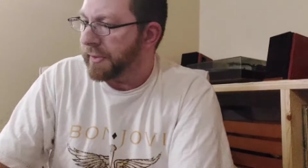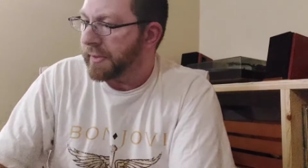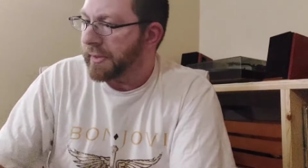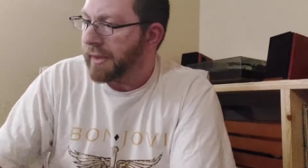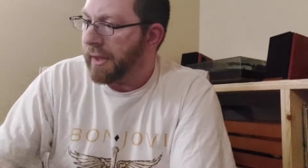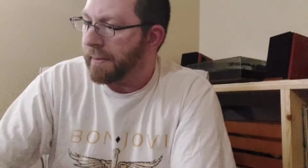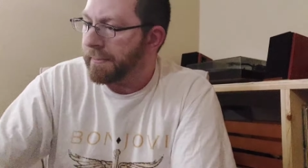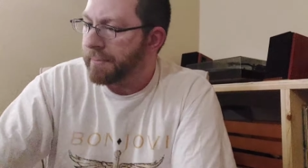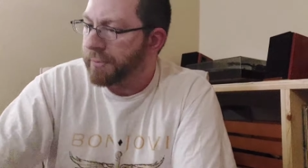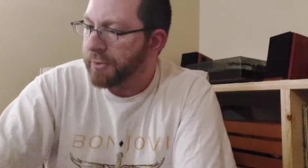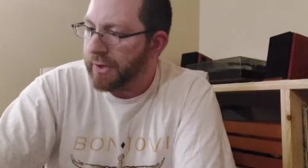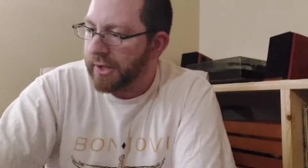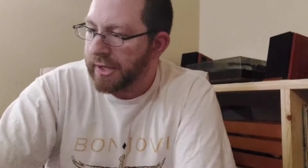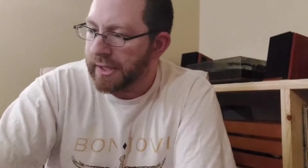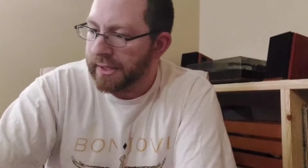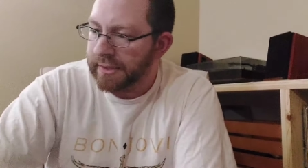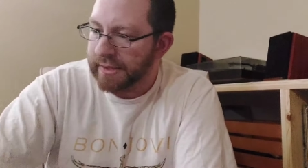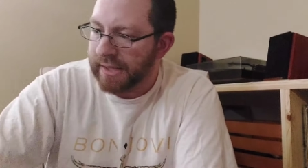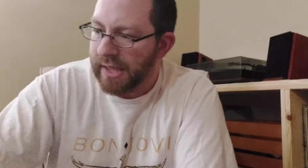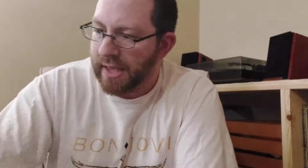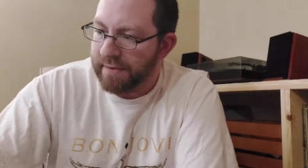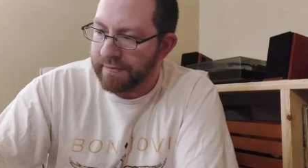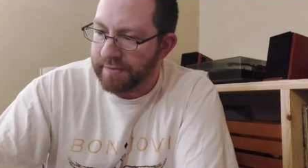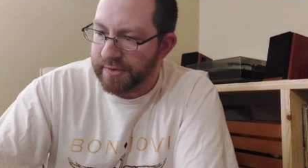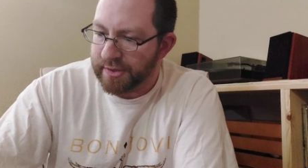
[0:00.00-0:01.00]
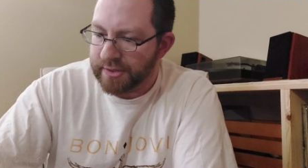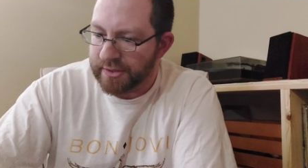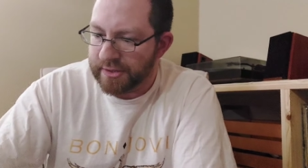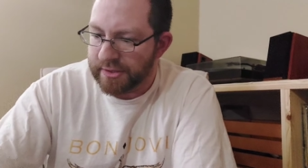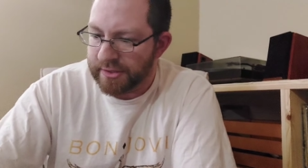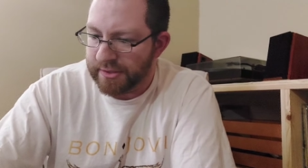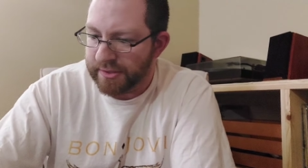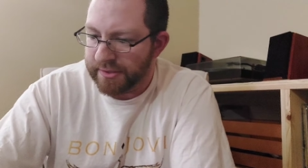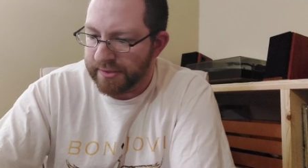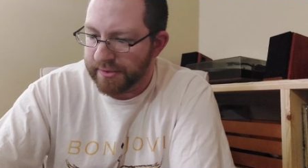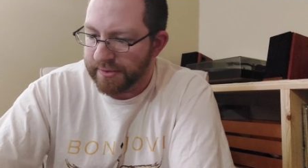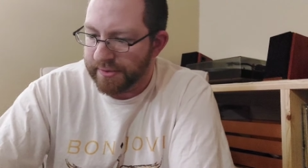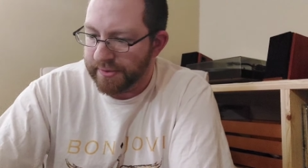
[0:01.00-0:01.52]
number 11.
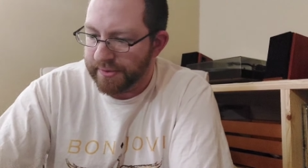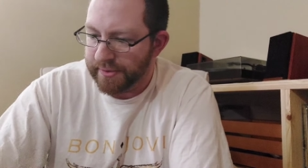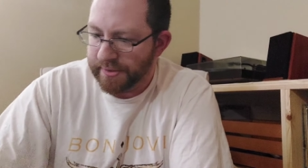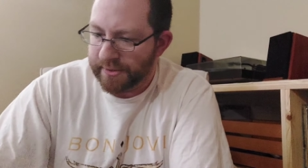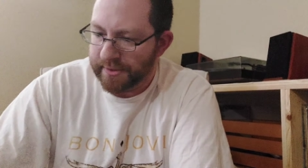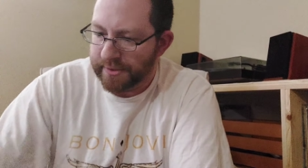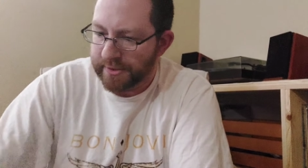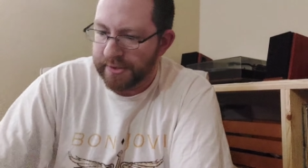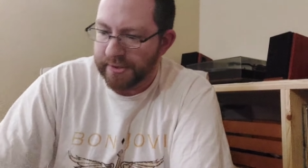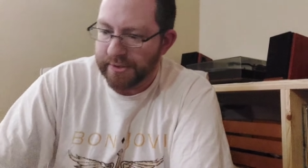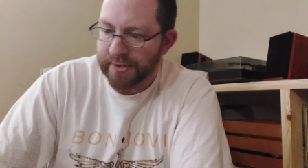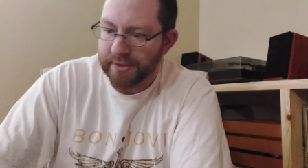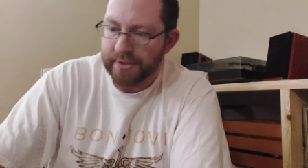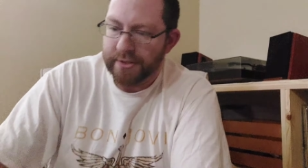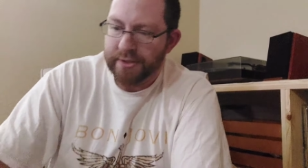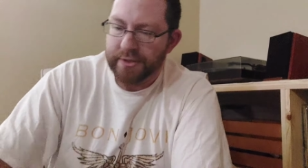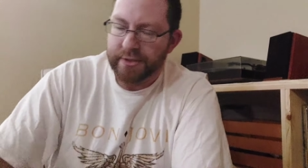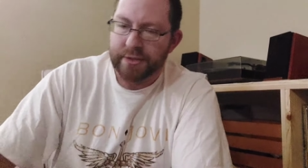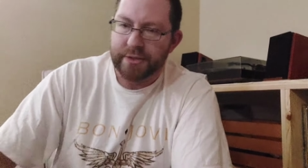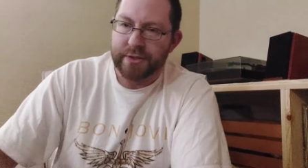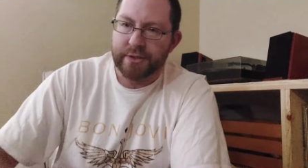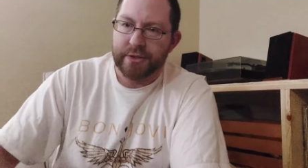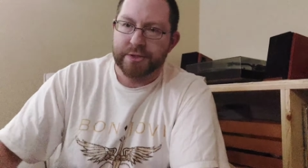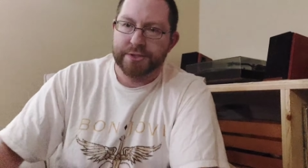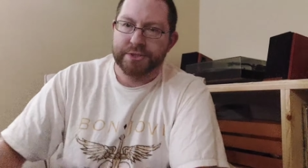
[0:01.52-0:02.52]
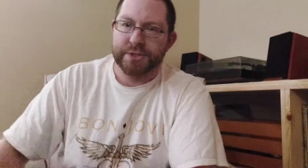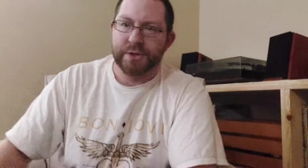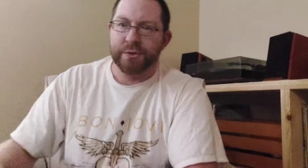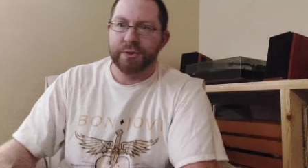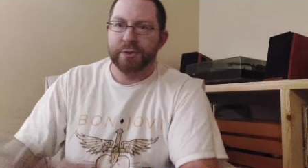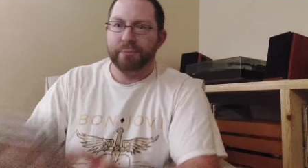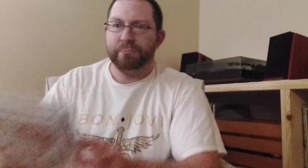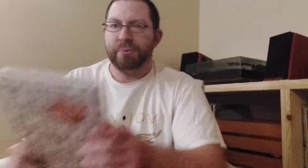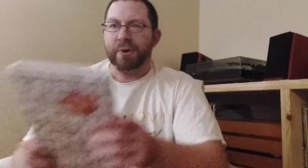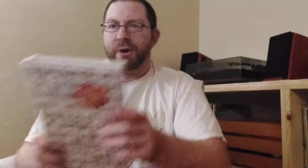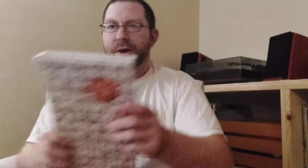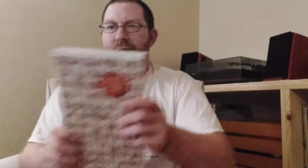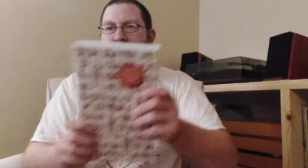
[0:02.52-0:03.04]
Let's go with the
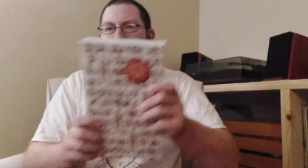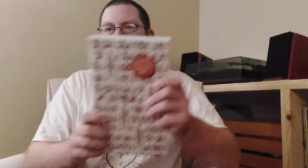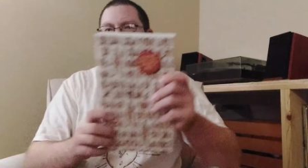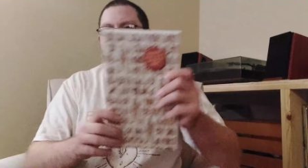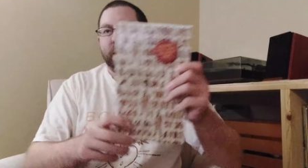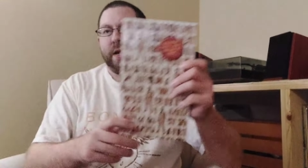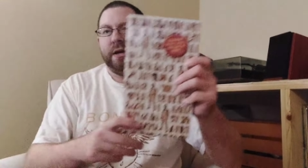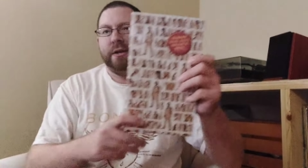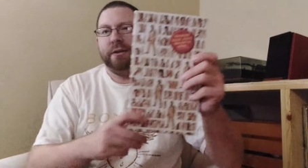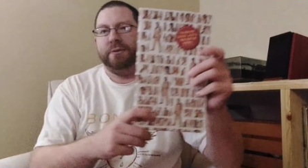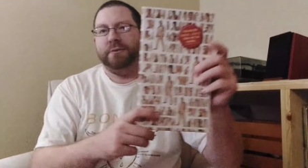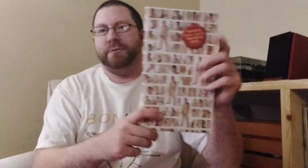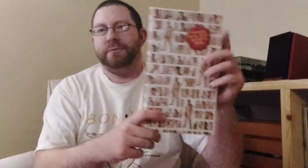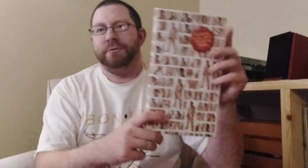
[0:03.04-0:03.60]
box set.